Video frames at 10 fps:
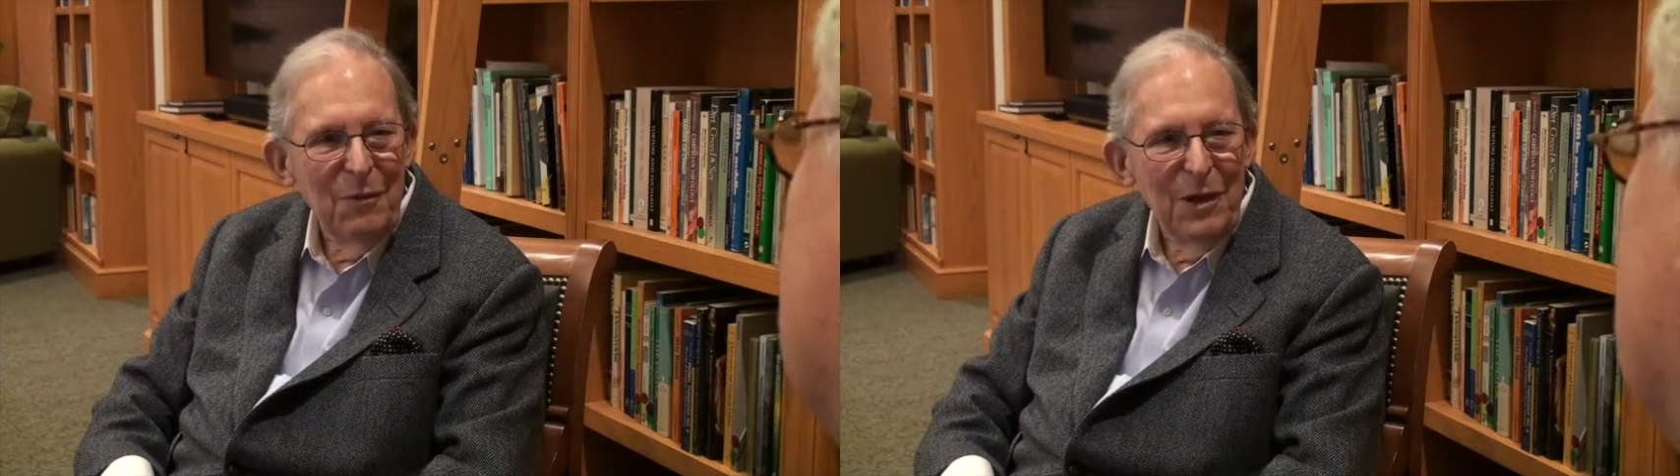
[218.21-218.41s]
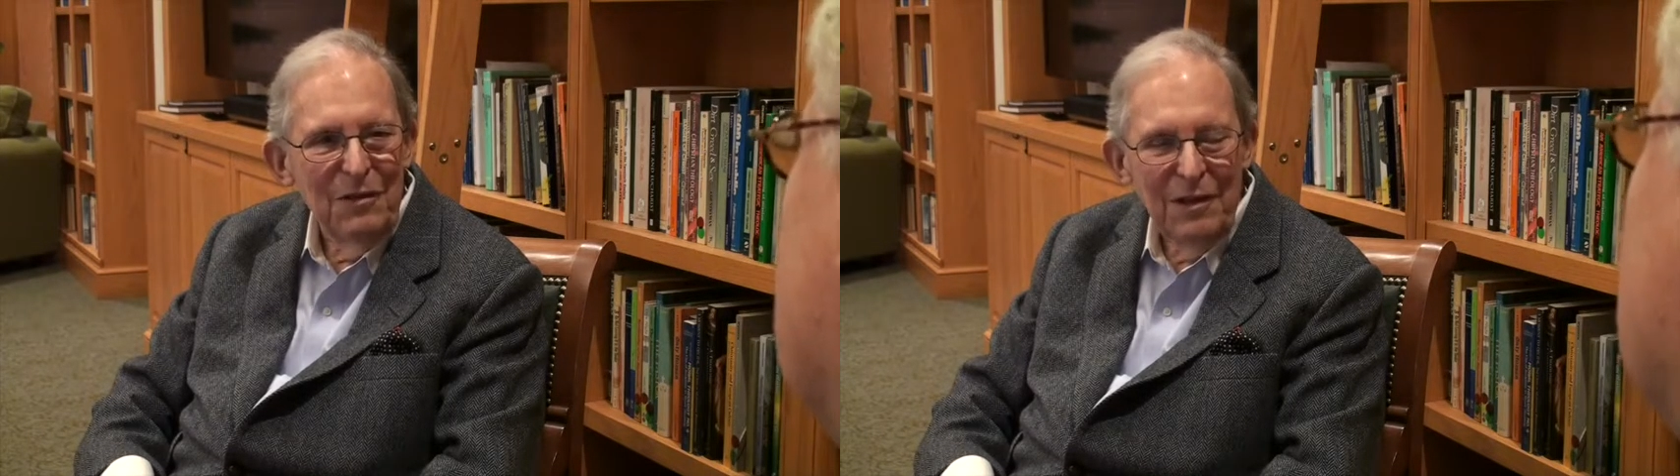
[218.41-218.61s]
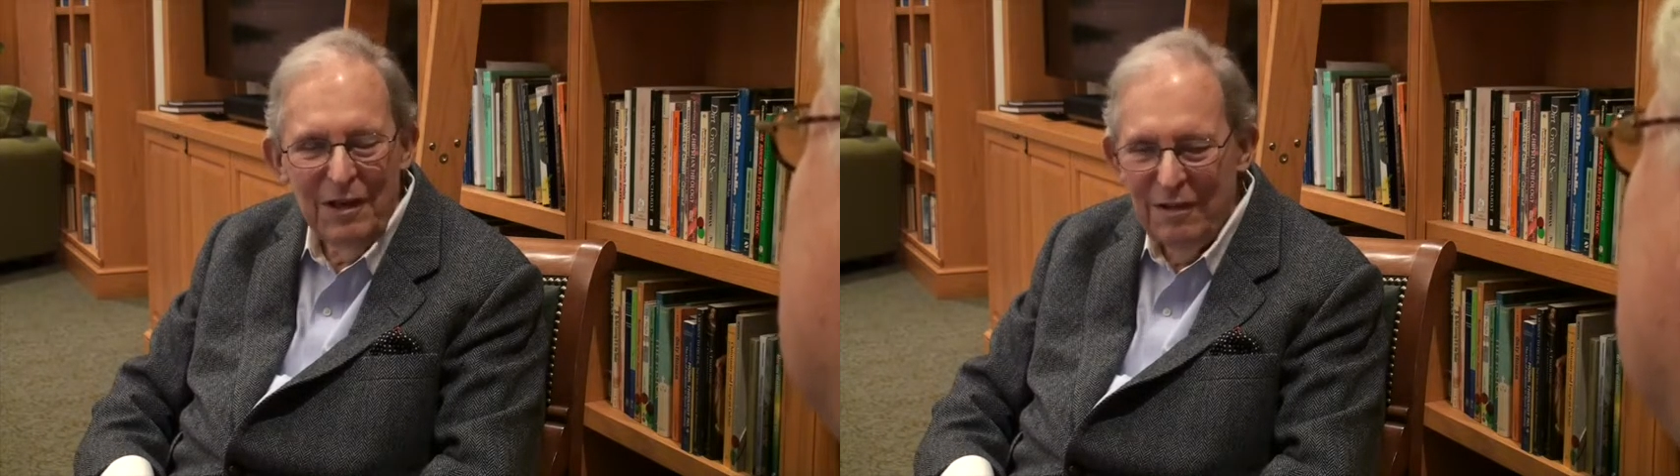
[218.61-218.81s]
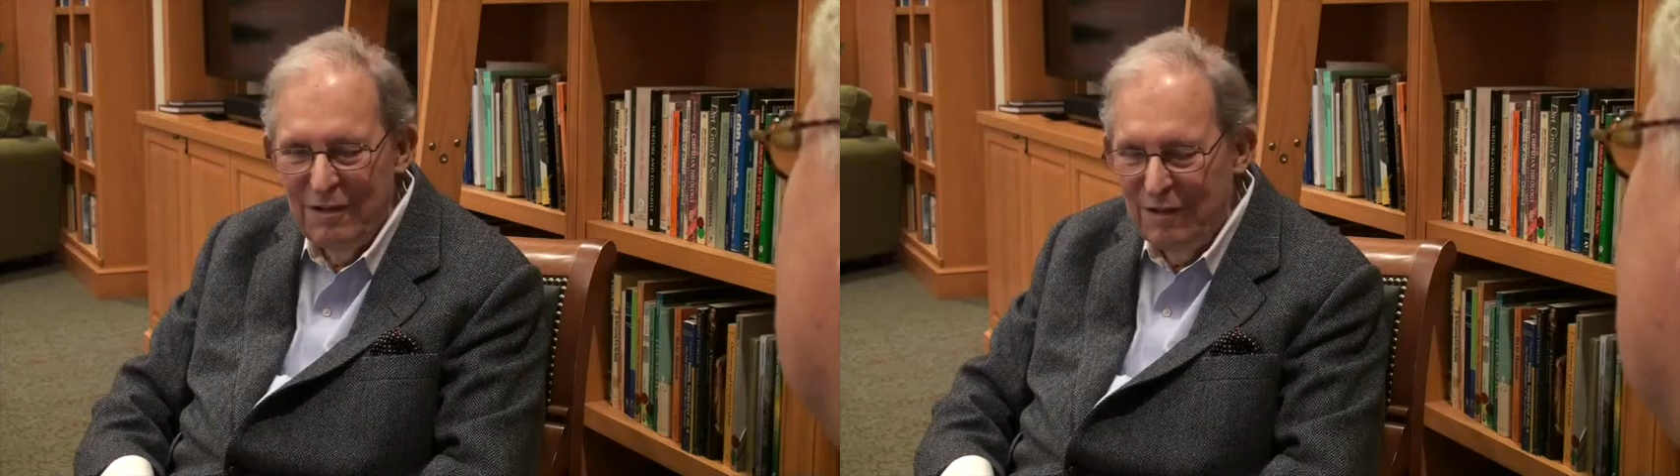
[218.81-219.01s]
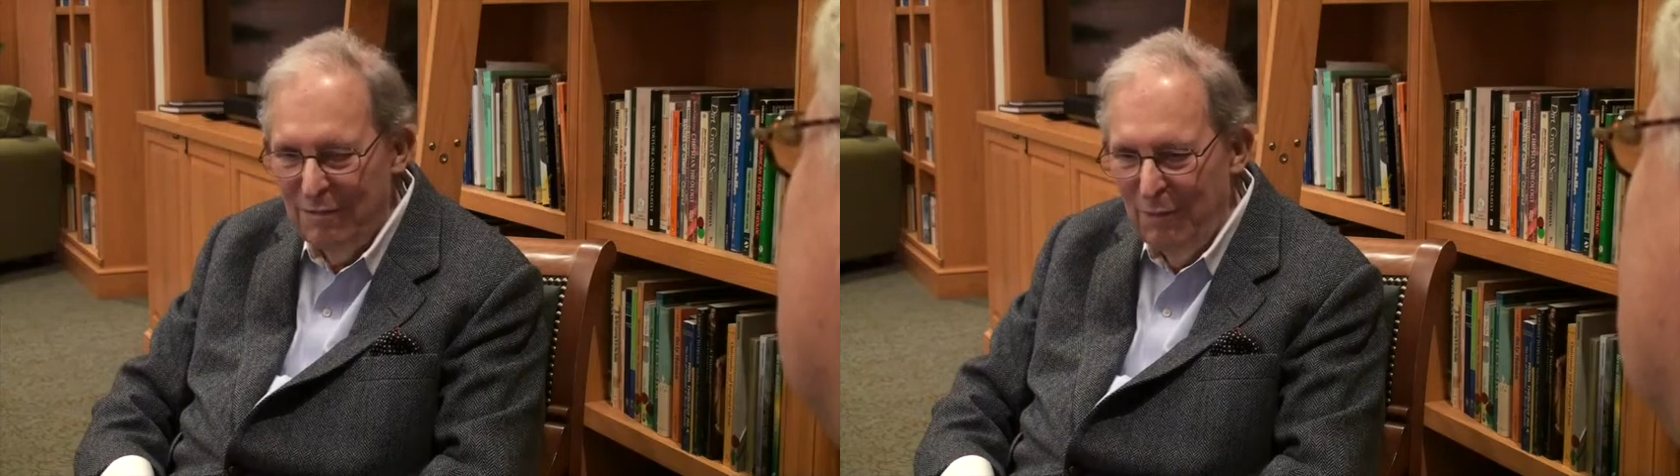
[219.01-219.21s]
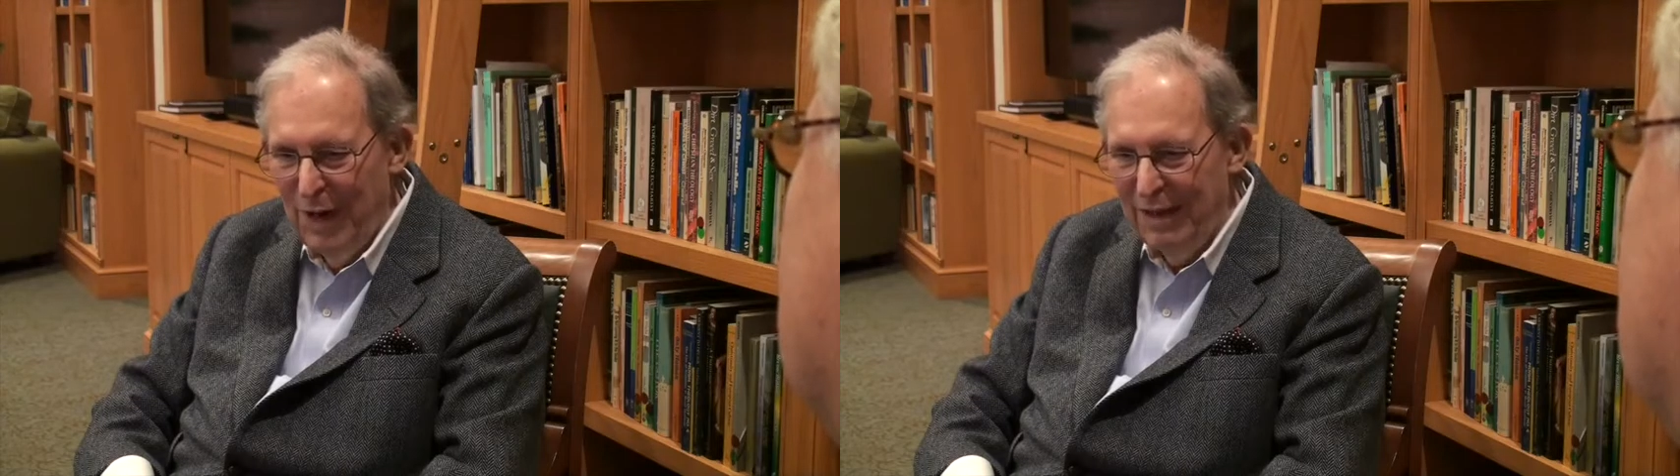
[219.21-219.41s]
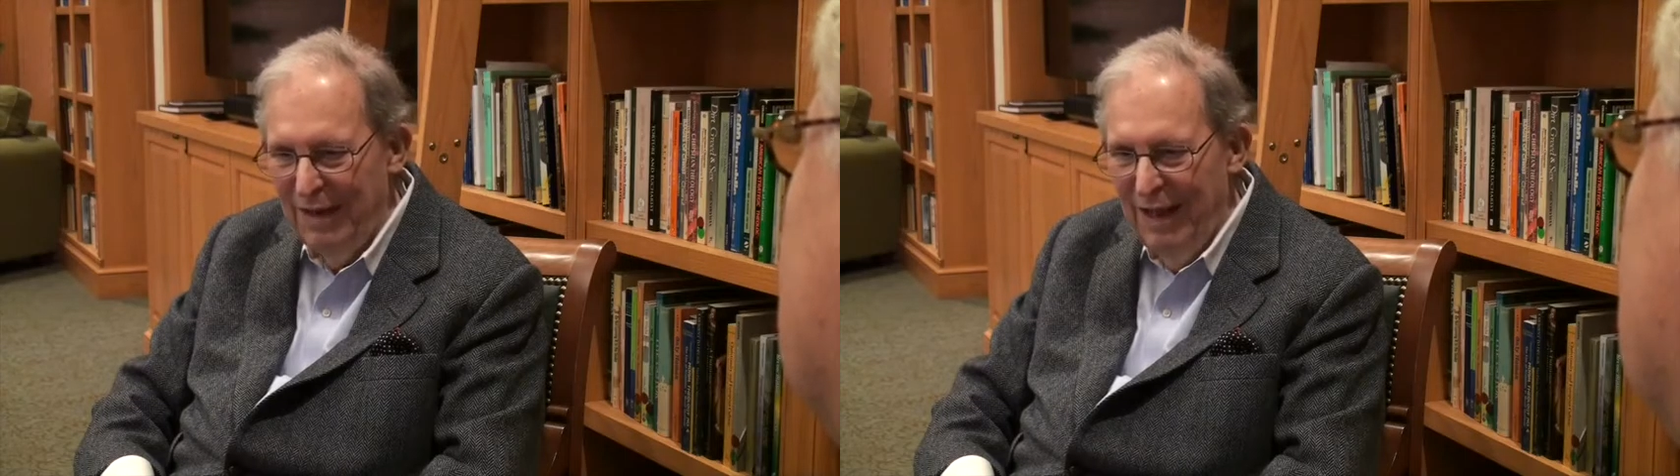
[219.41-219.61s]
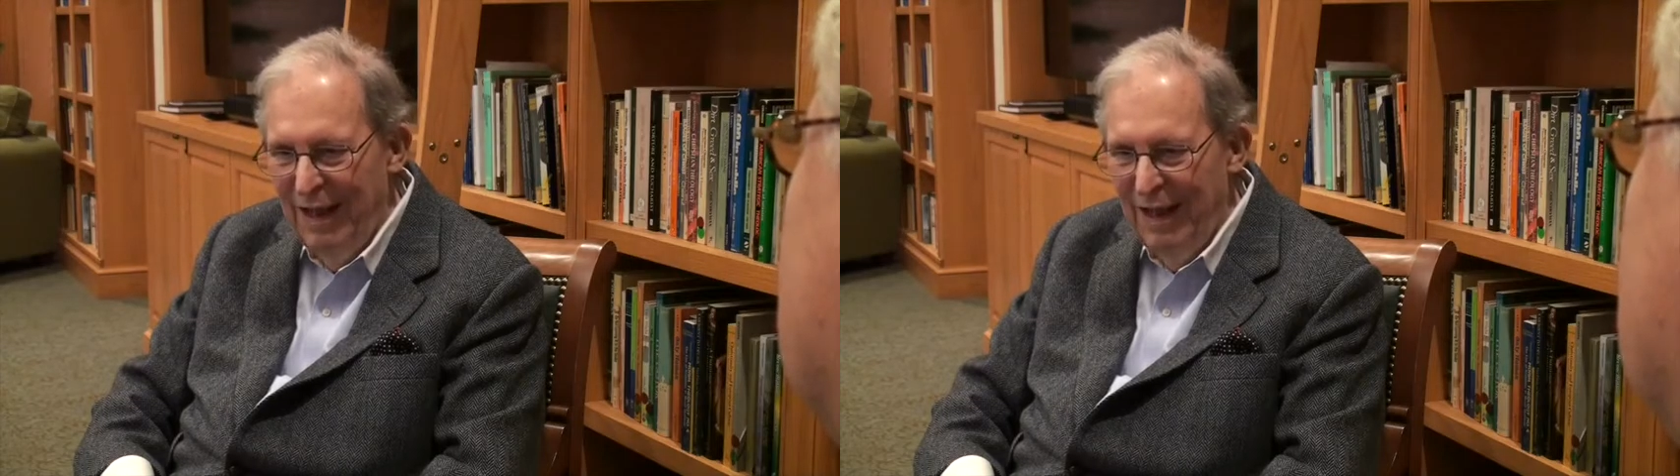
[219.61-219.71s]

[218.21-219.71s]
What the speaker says: which is what